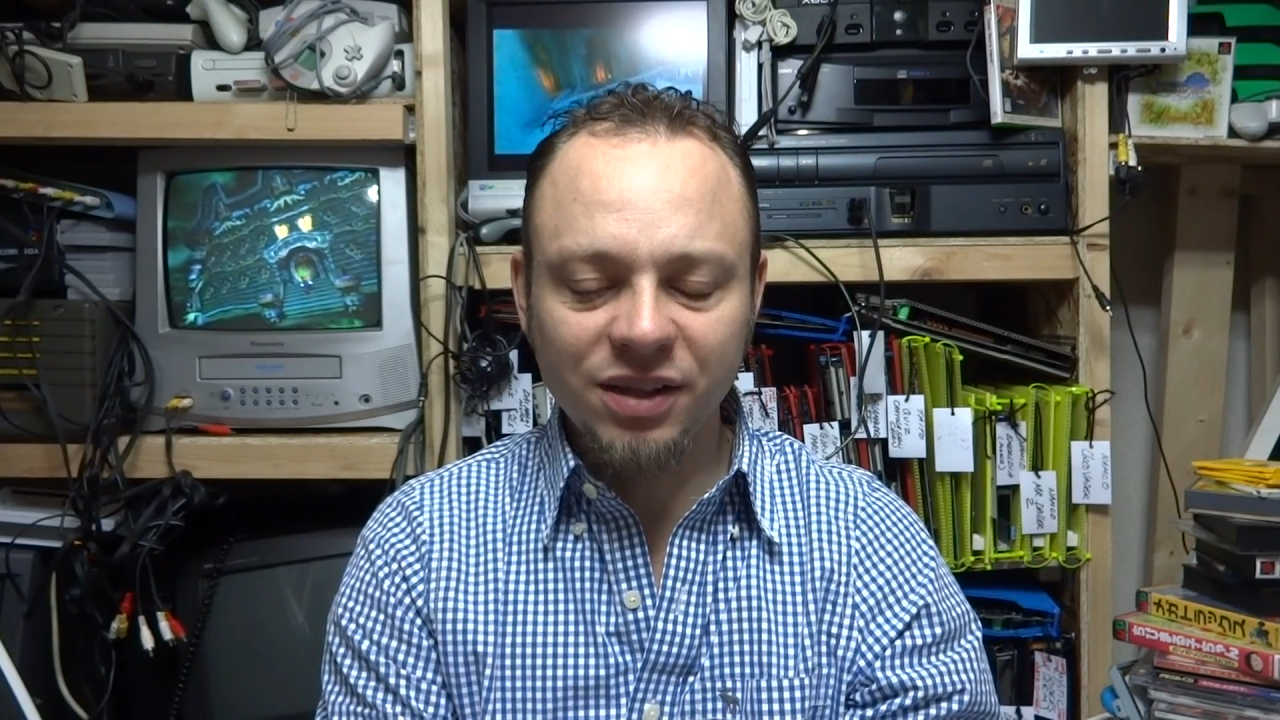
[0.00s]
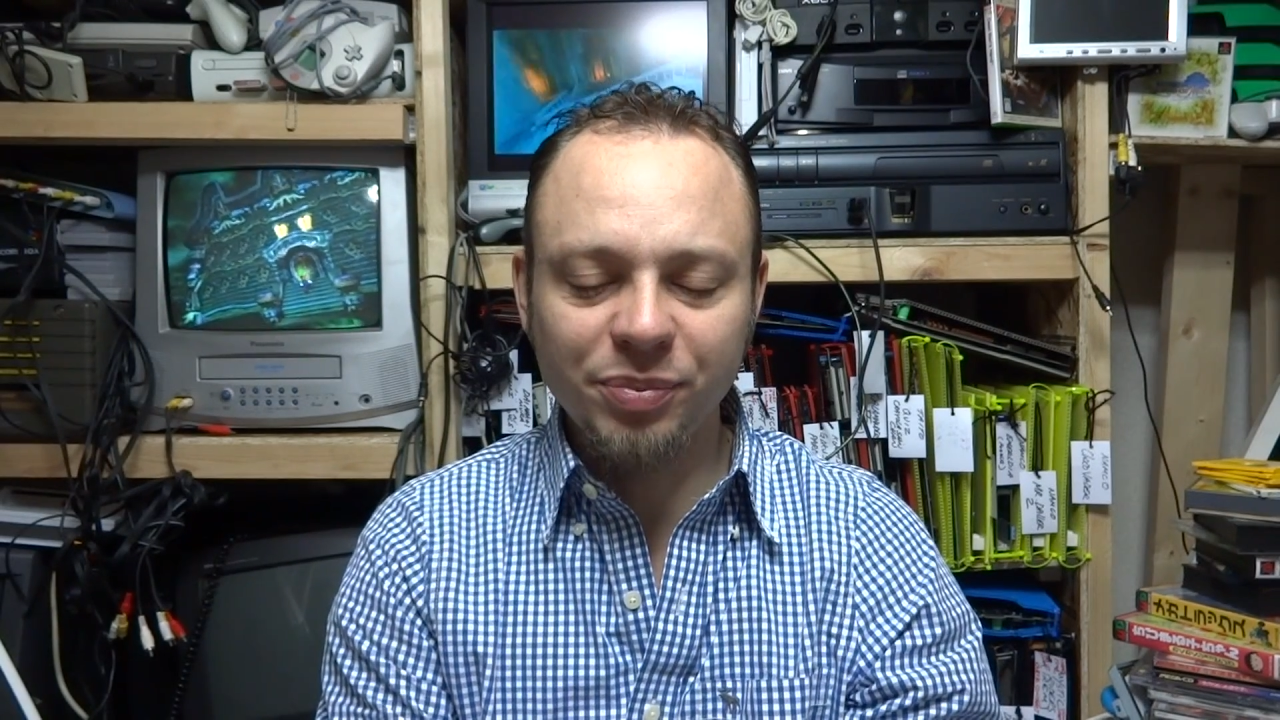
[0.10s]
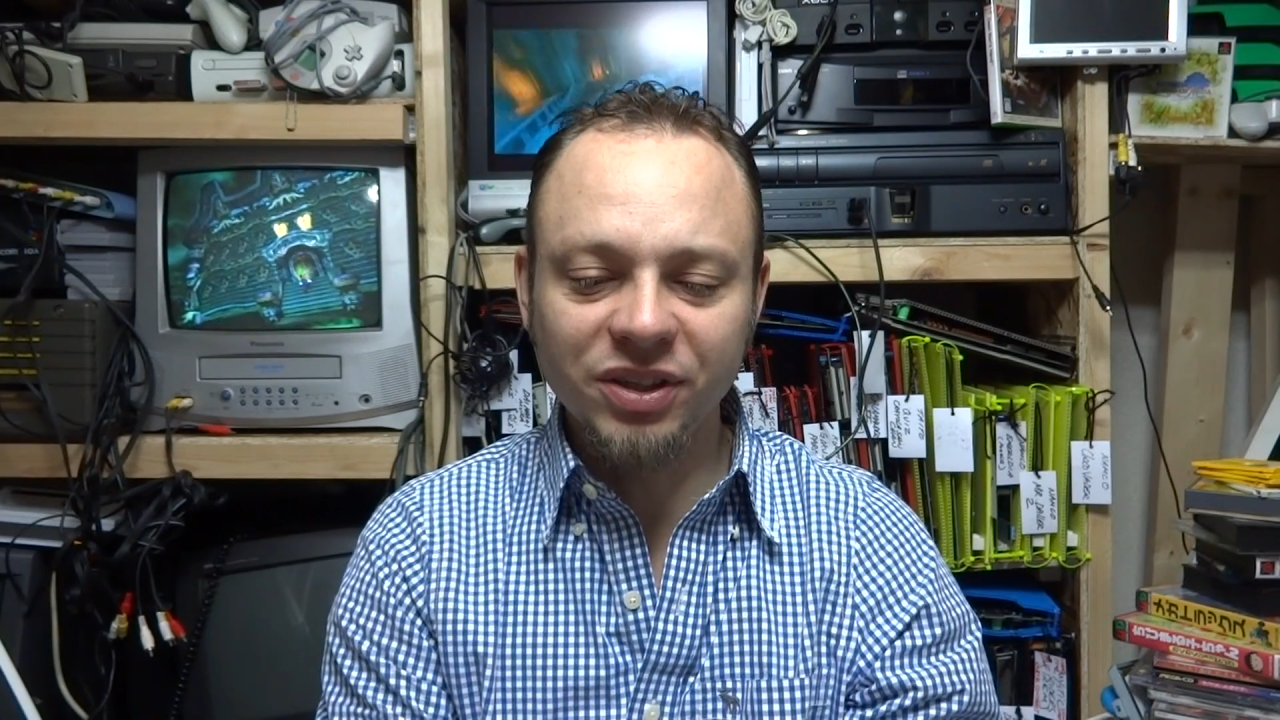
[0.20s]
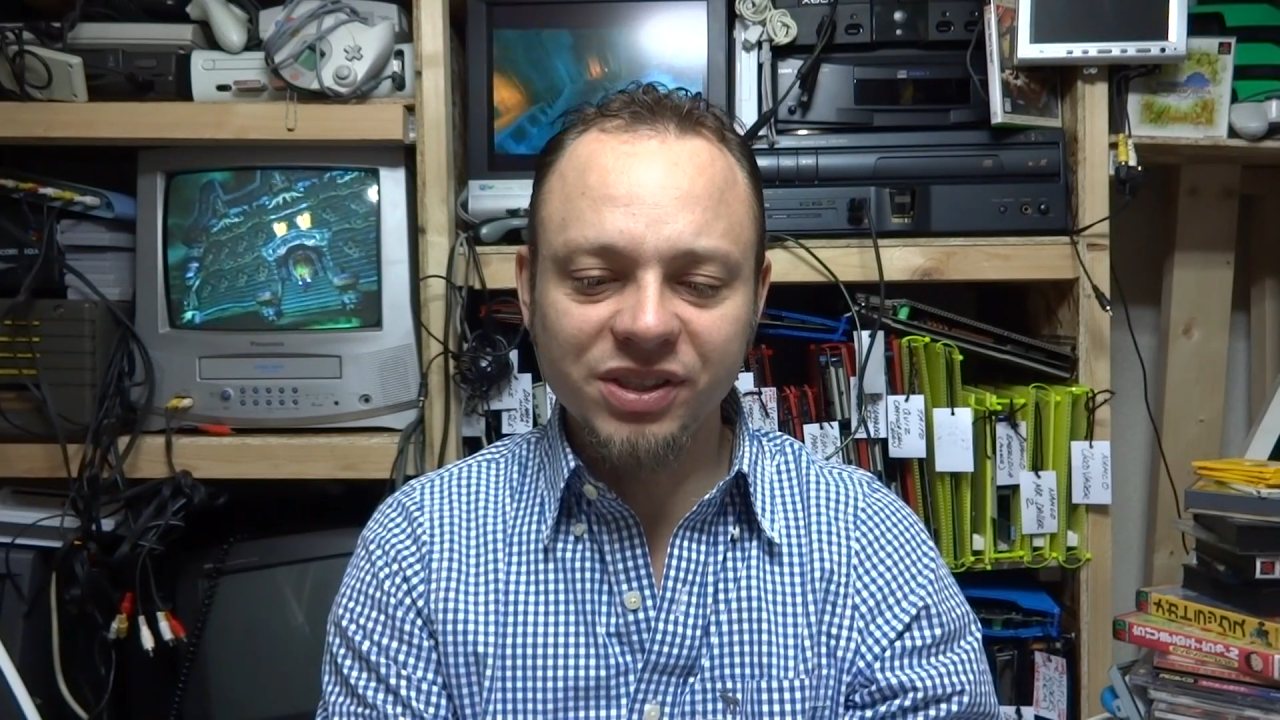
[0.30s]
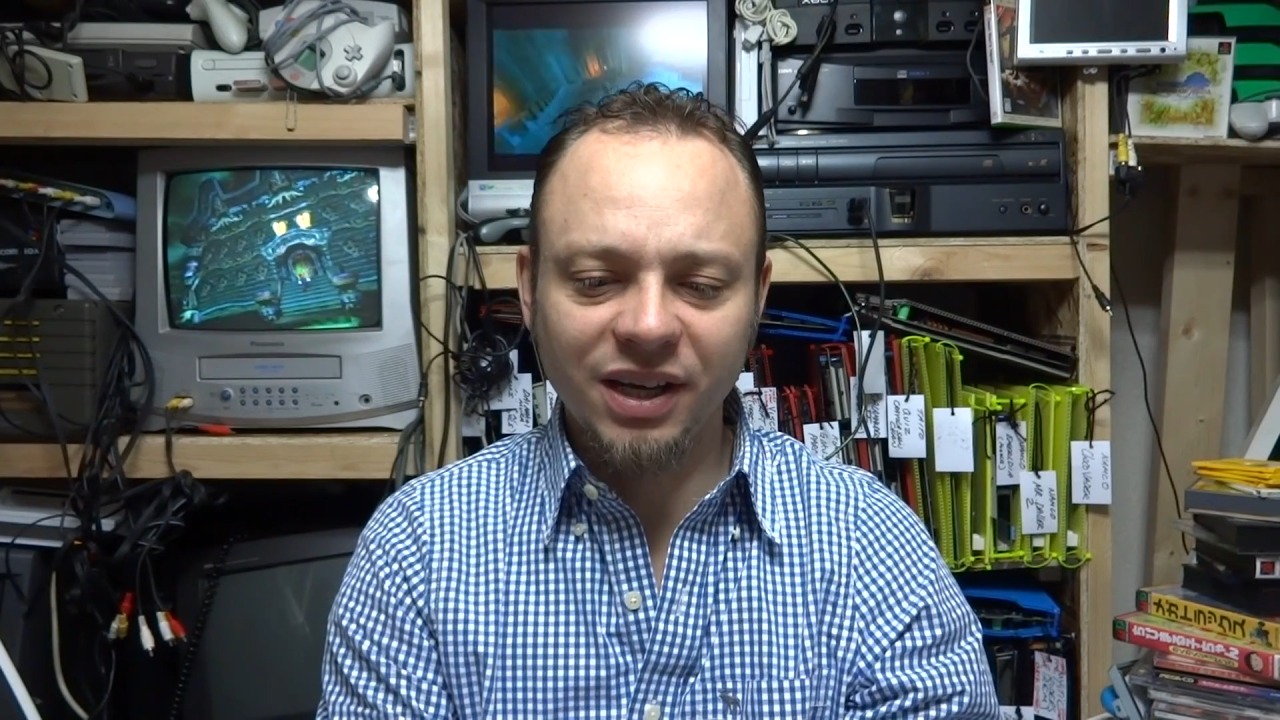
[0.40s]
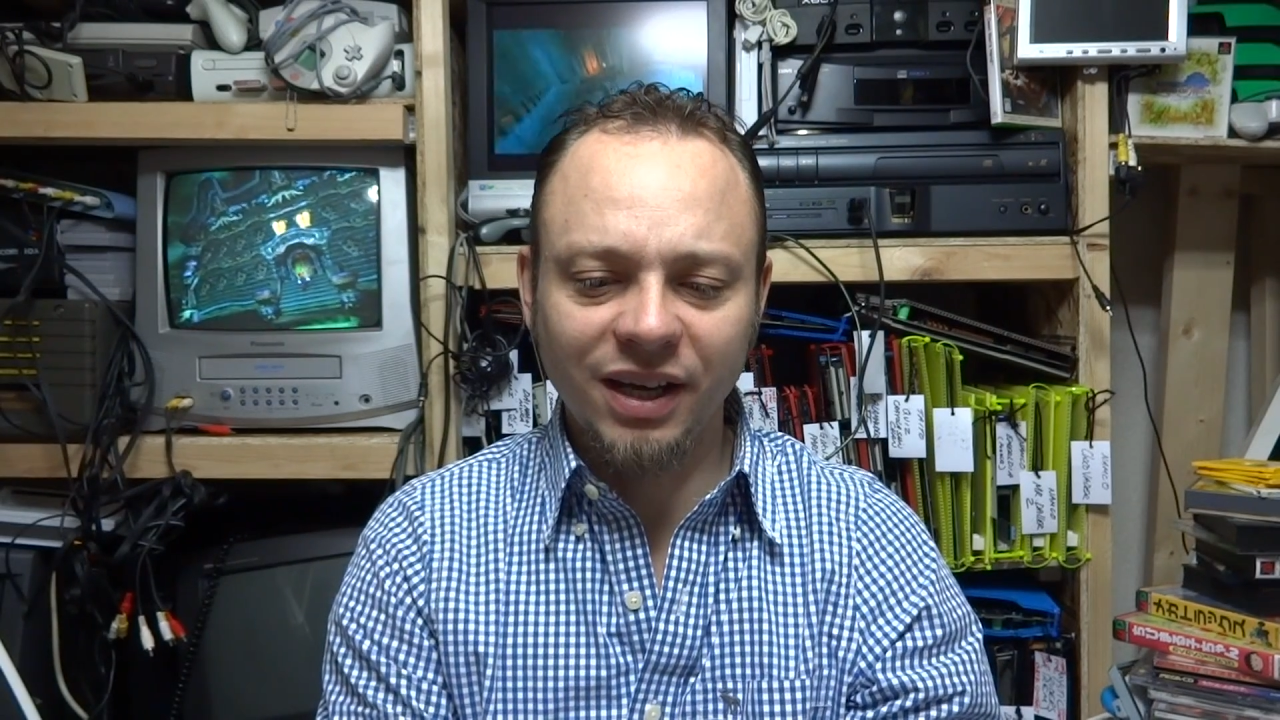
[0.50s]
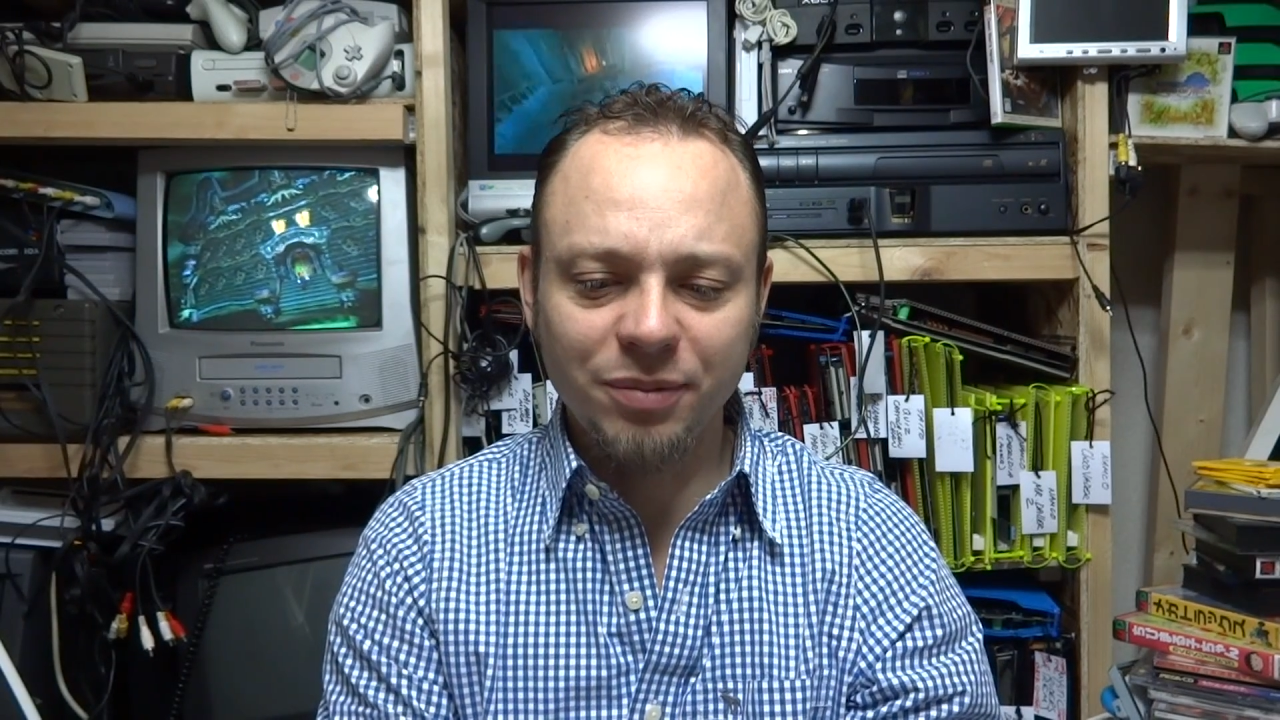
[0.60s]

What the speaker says: the building,